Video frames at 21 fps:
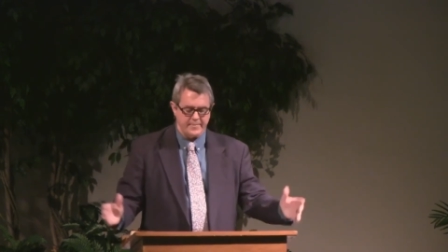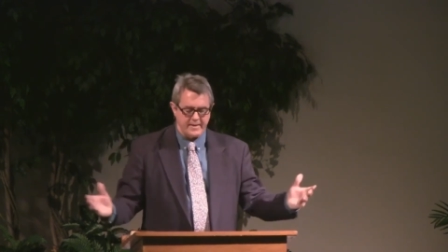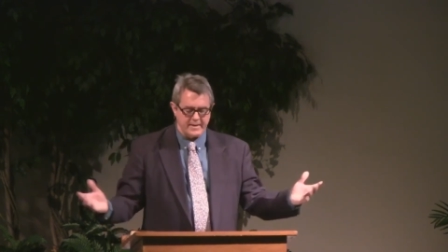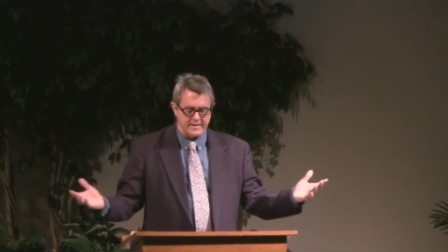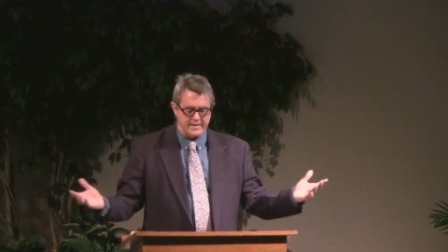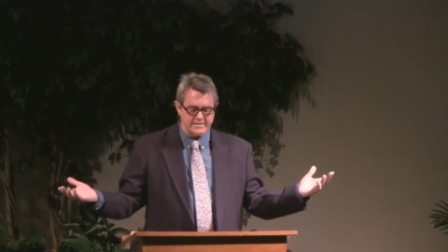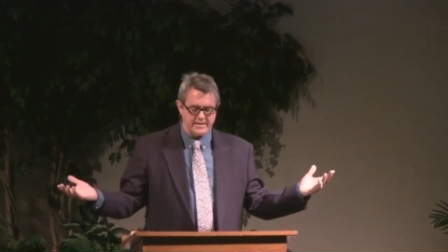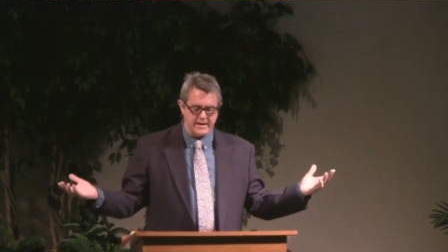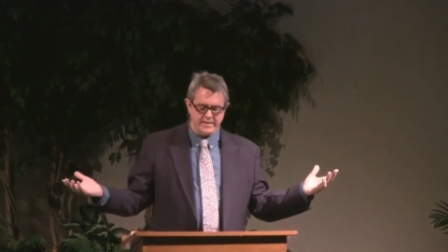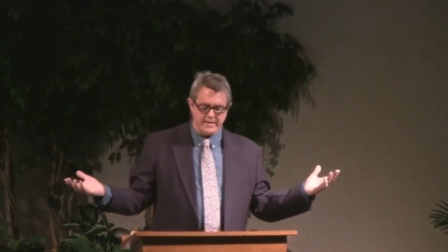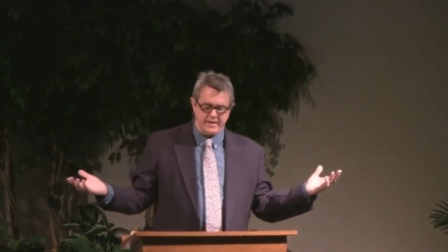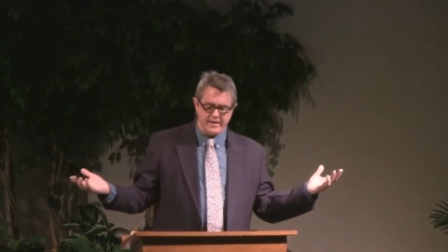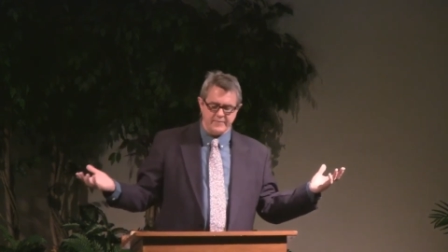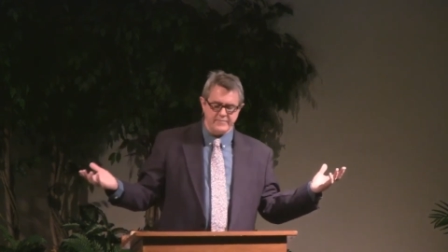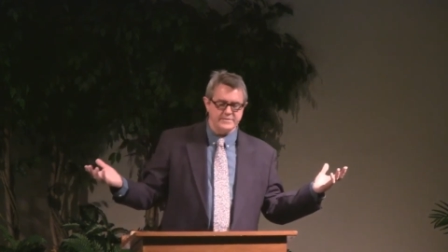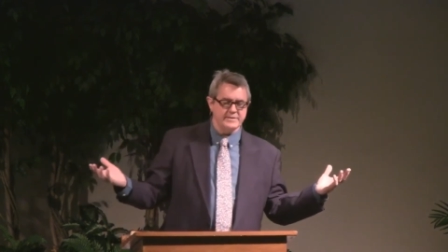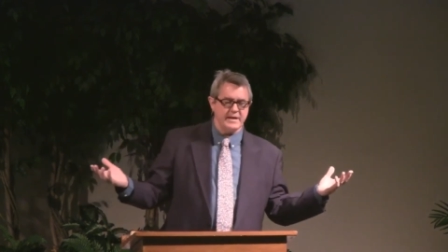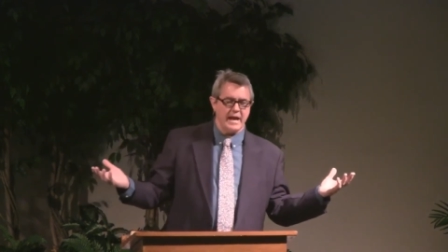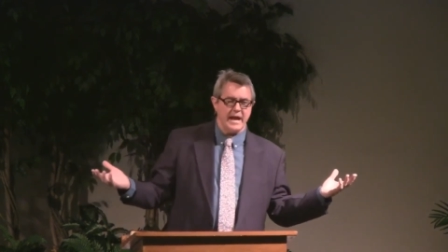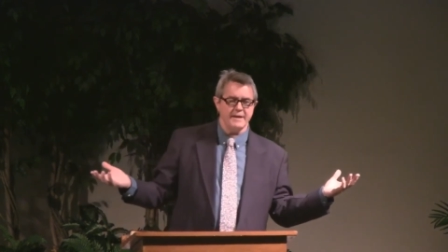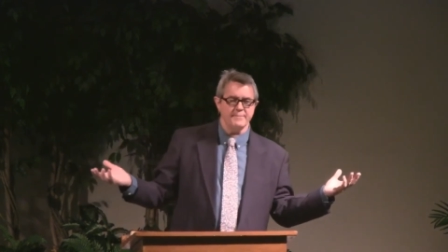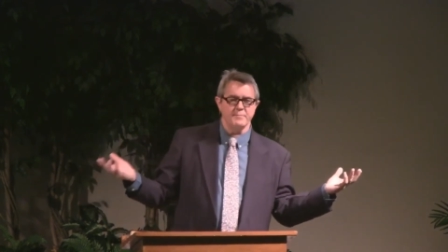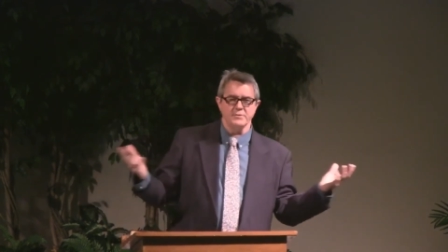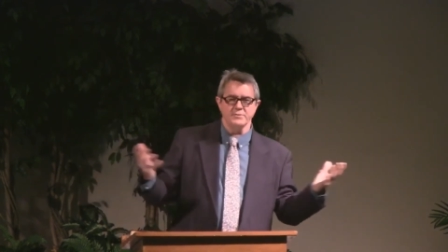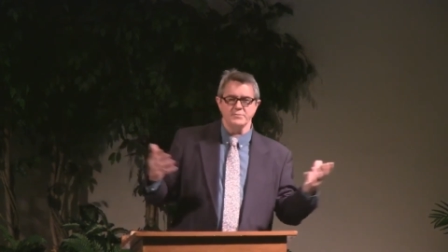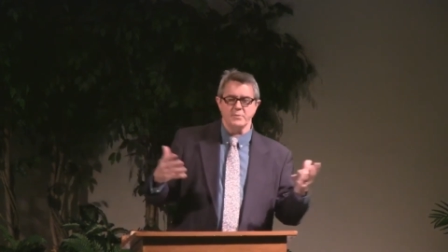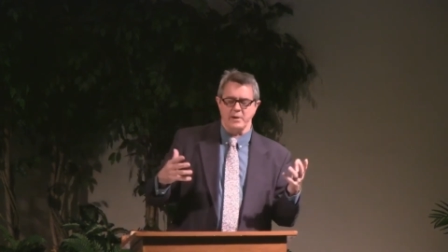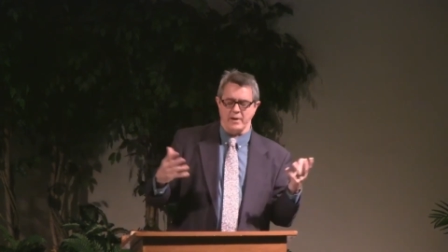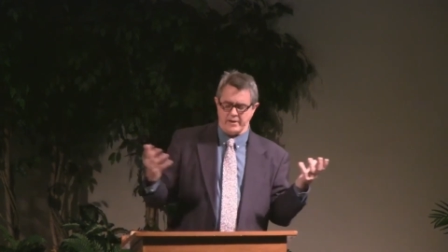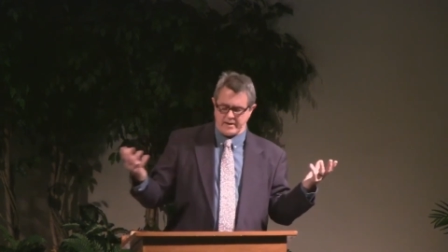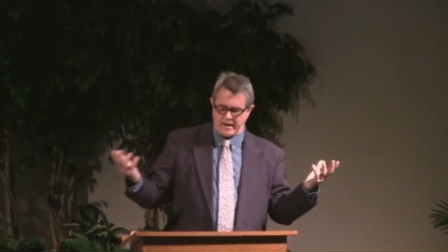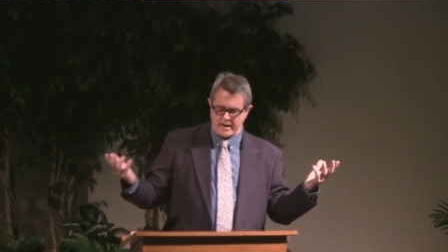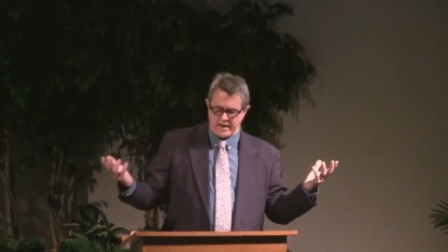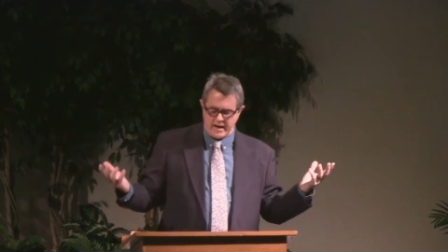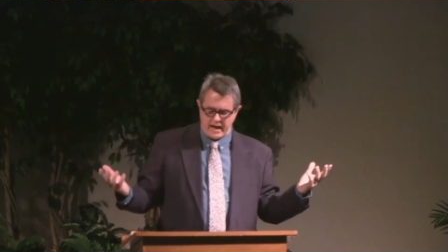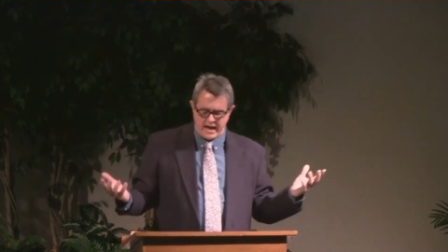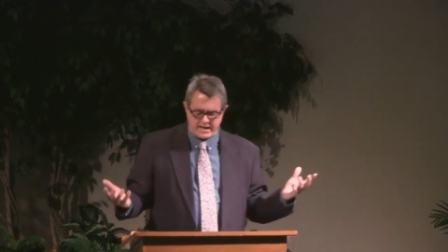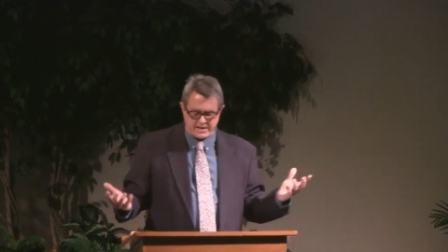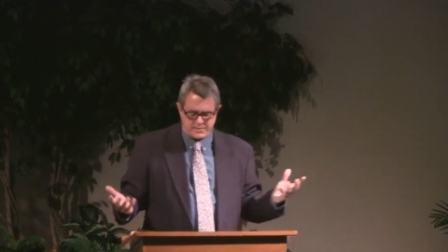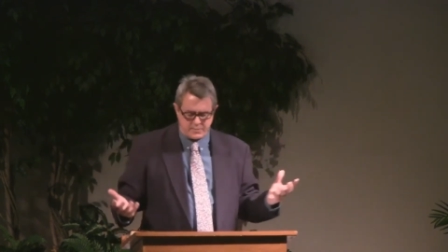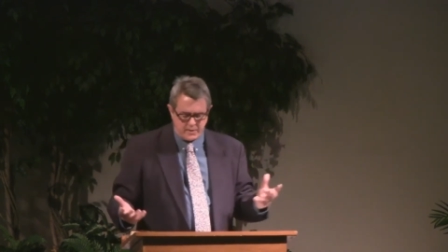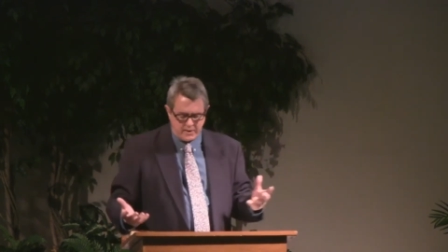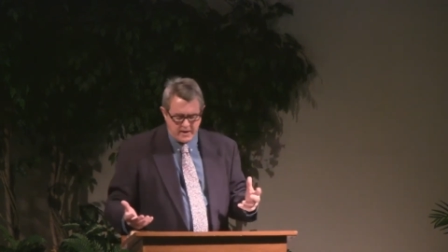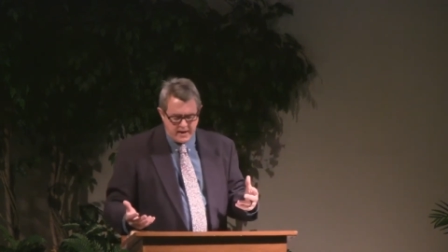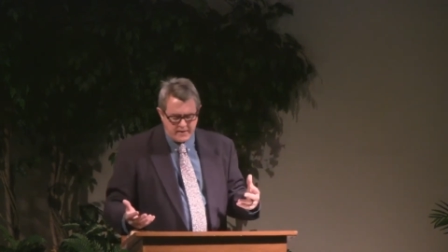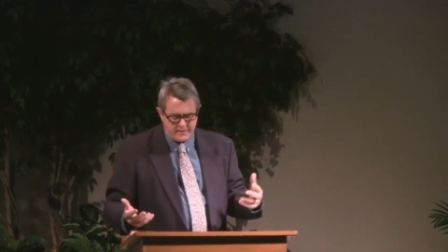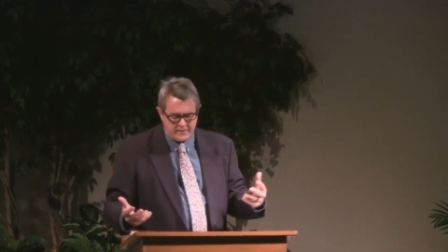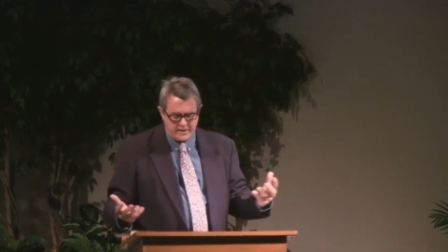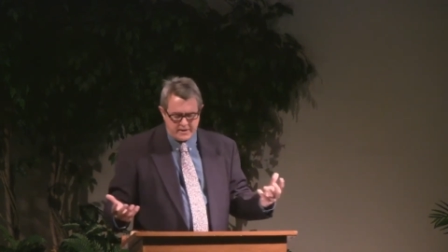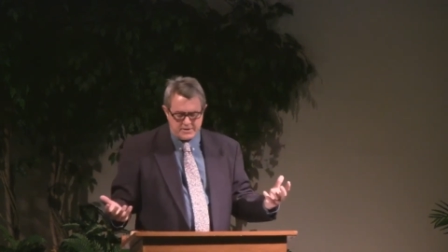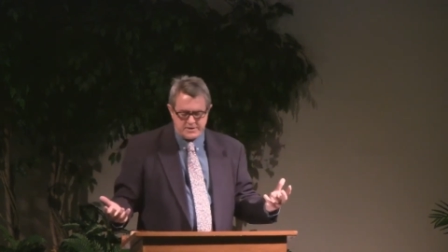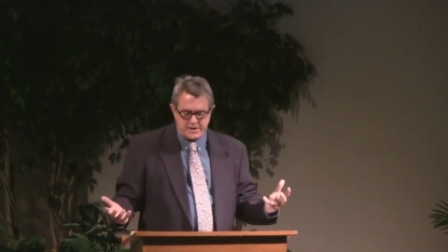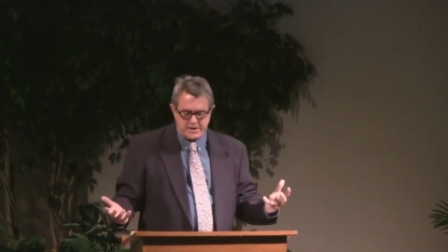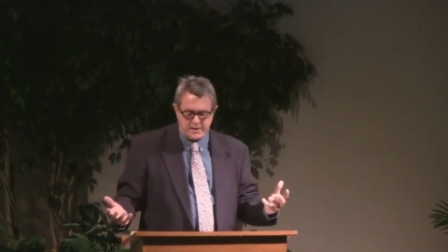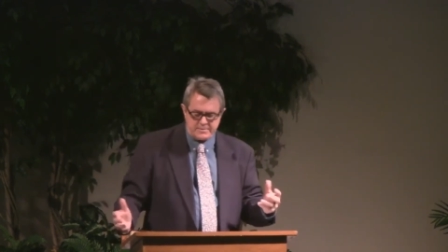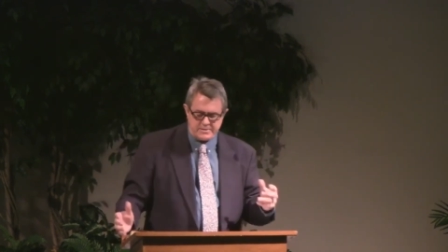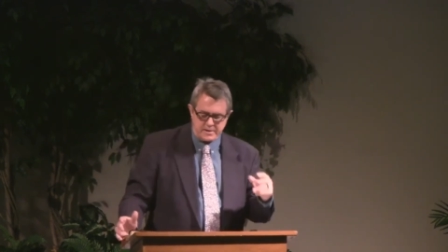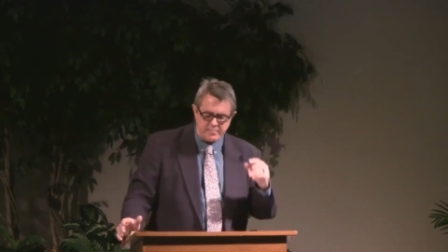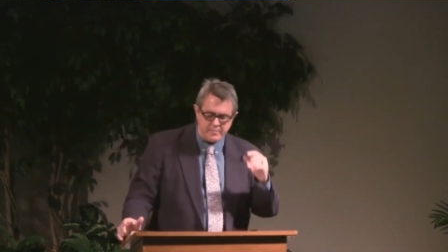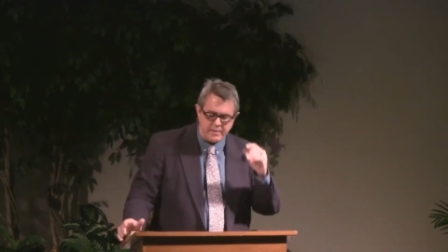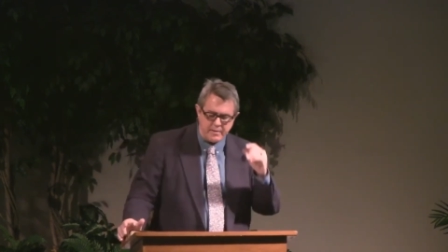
Say the examples we looked at last week, you had the Egyptian